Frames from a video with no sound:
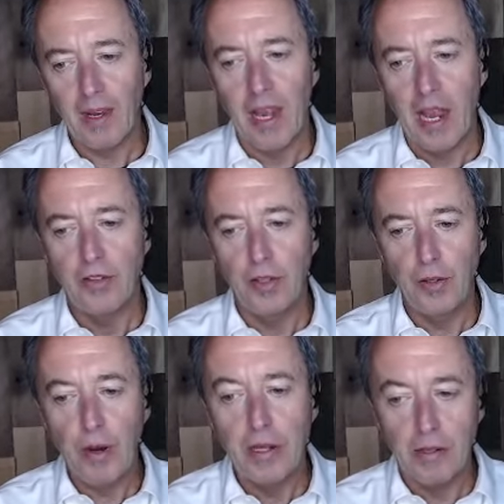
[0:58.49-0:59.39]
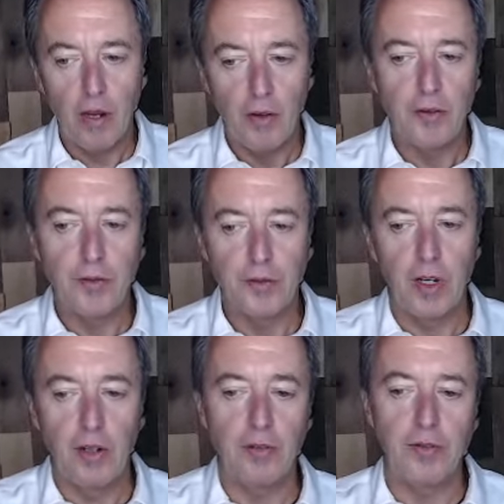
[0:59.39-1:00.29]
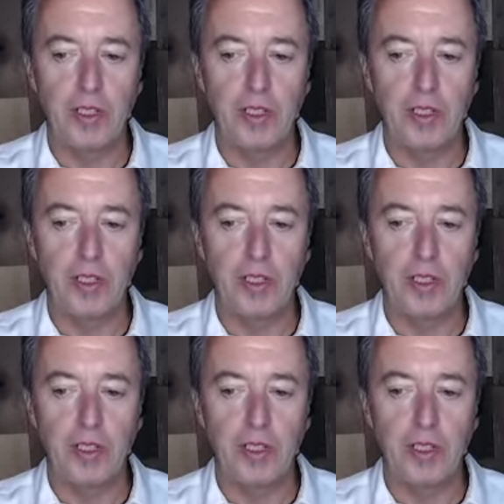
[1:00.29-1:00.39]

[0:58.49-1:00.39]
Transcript: And the threat of